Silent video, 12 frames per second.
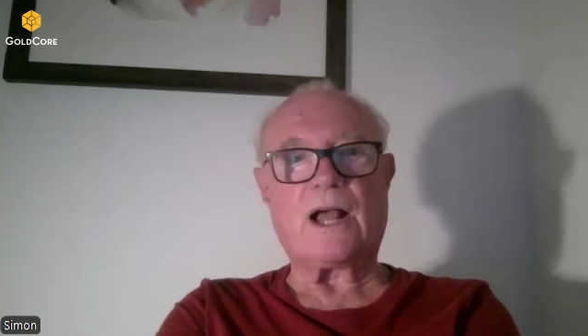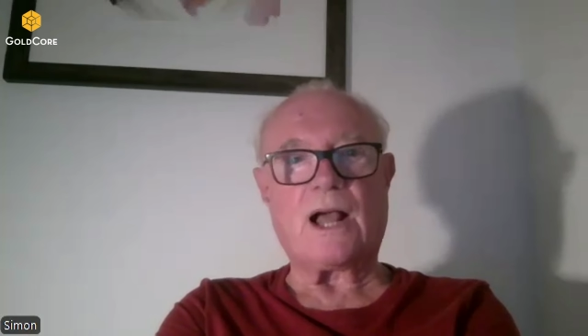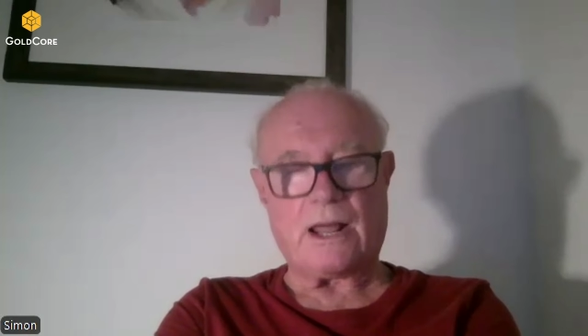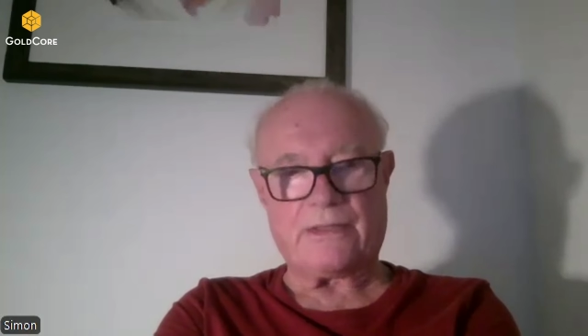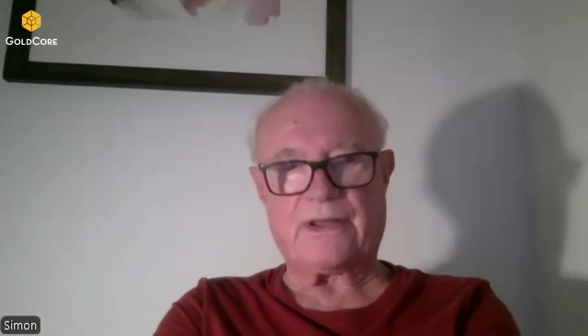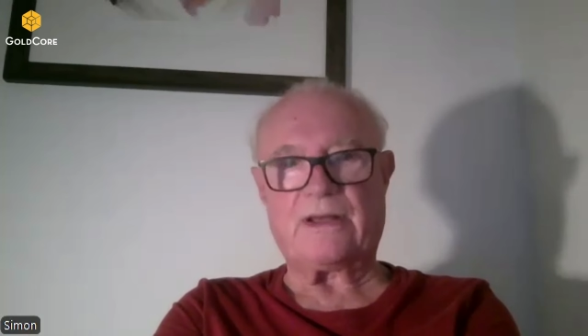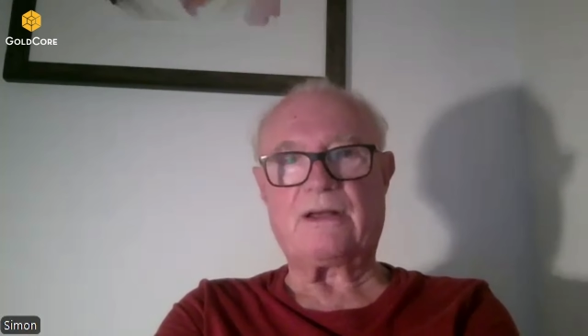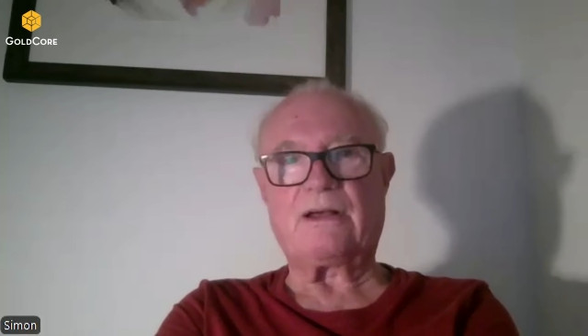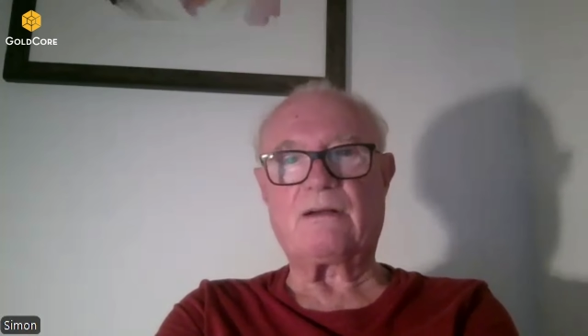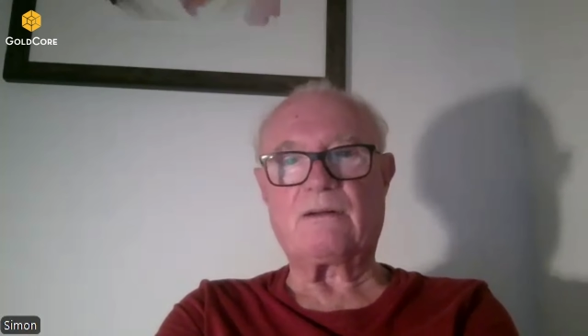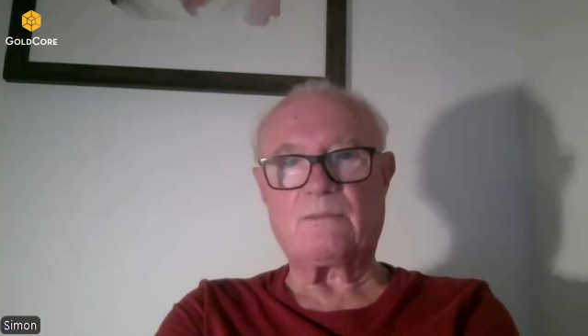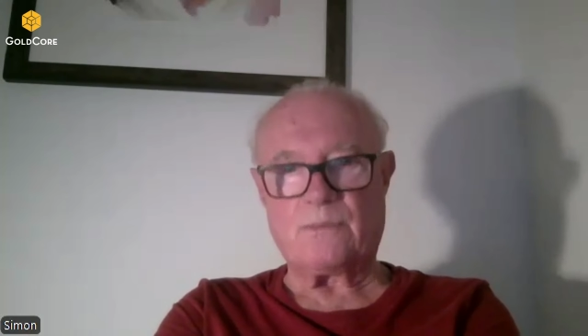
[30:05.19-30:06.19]
other
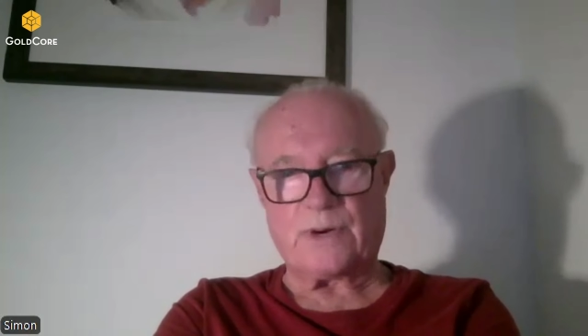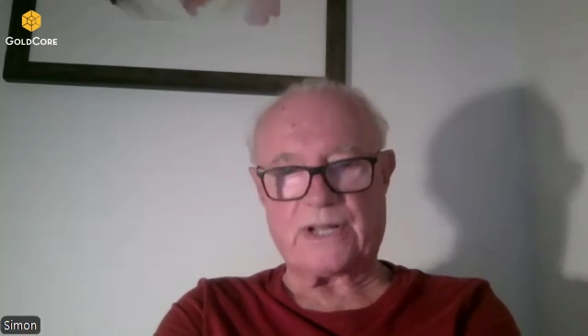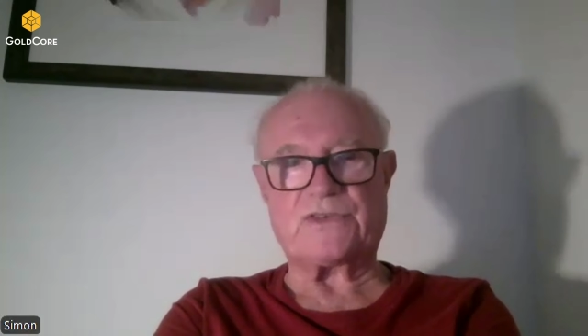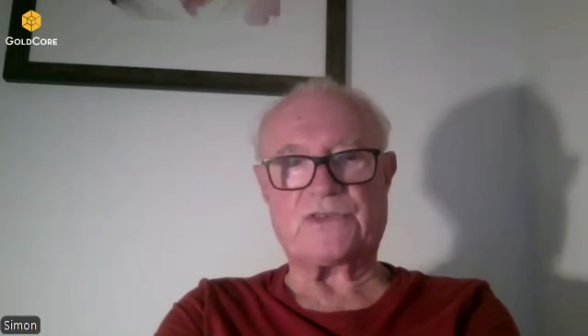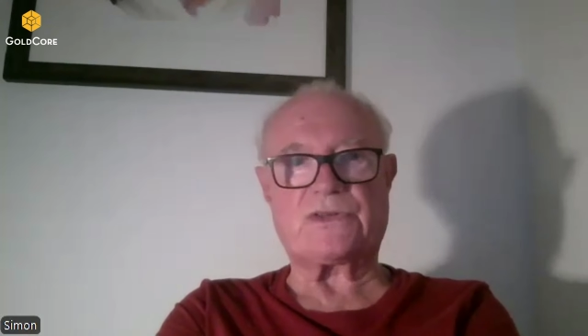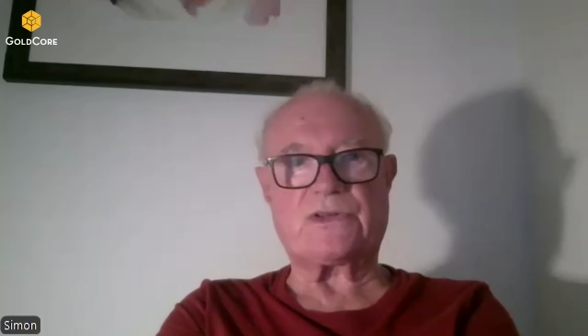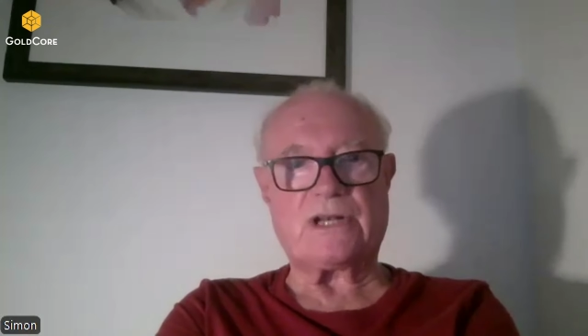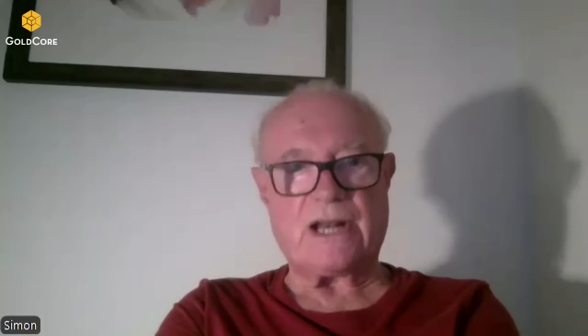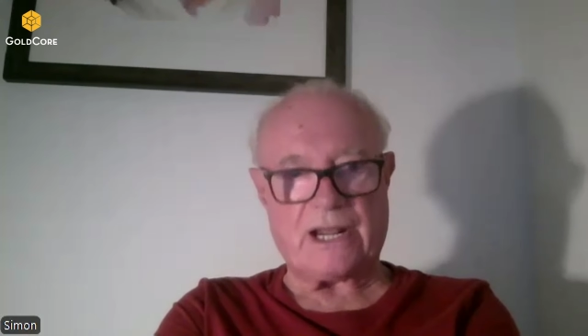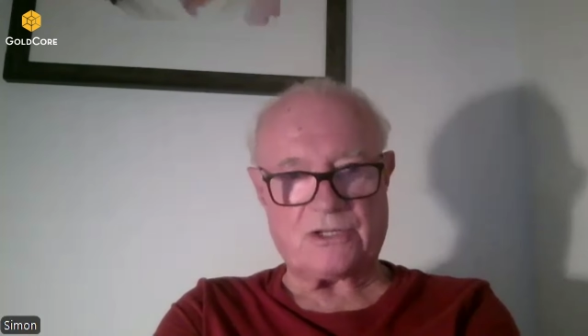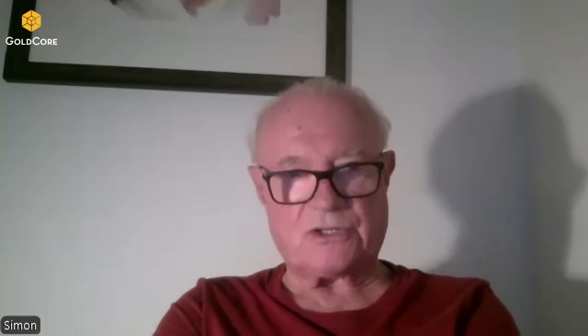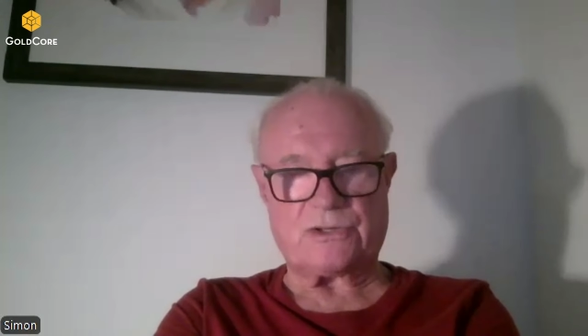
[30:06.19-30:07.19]
BRICS
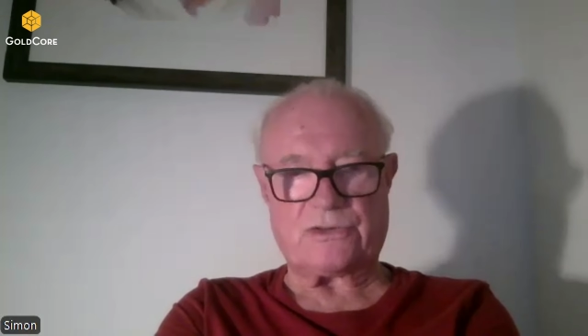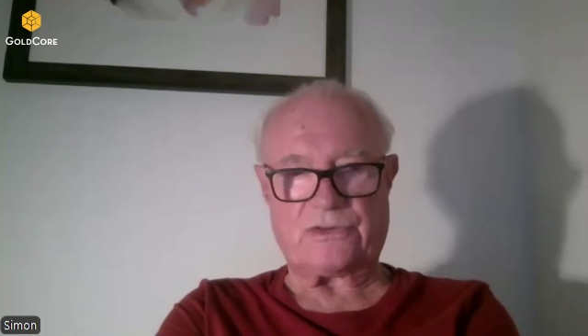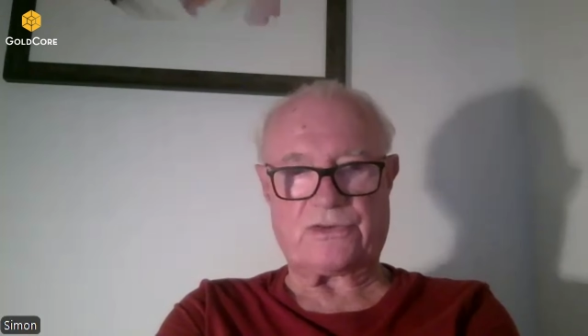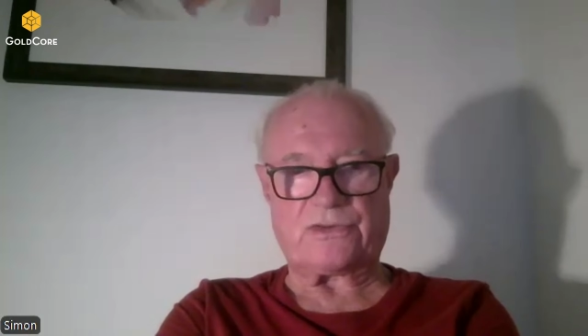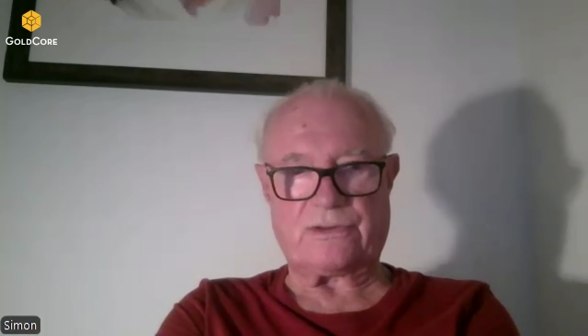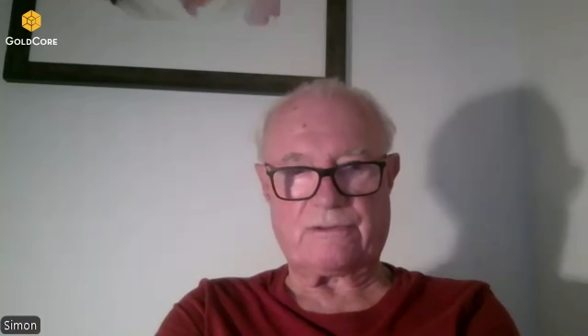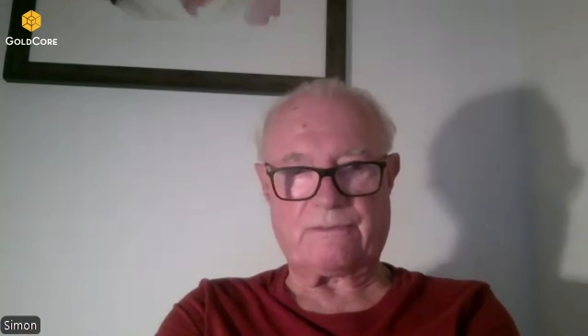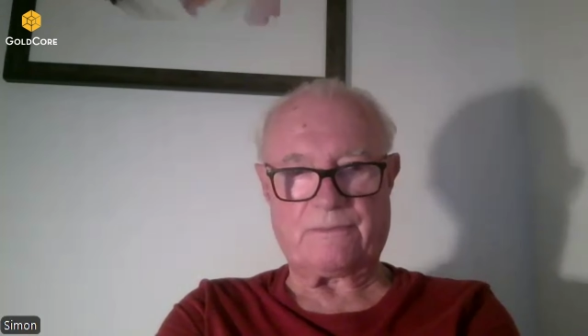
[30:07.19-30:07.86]
nations.